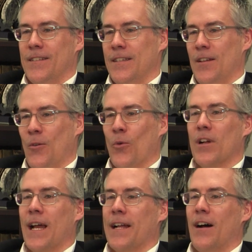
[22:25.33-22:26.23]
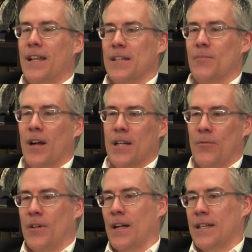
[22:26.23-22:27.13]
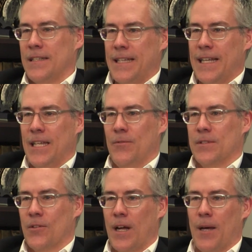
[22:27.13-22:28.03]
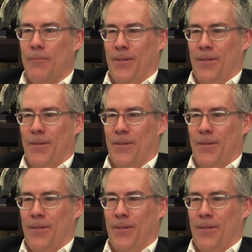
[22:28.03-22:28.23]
you know, we're an iconic market. We're not going to take anyone's crap.